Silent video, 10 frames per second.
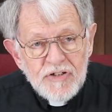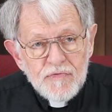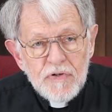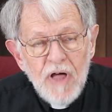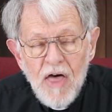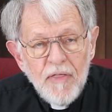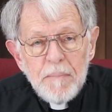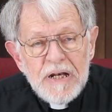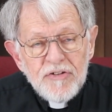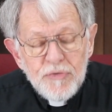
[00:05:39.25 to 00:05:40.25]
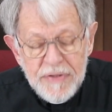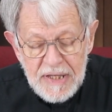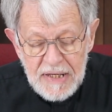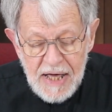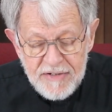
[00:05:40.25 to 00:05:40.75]
for the ministry
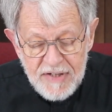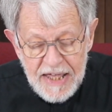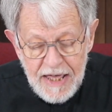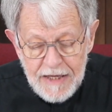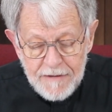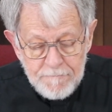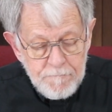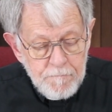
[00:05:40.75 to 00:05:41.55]
that lies ahead.